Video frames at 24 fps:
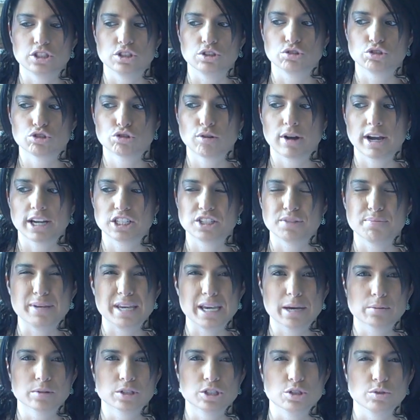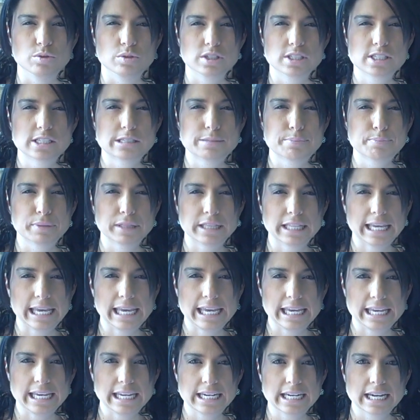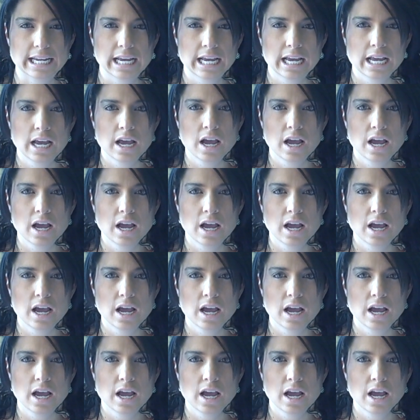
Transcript: to try to be able to explain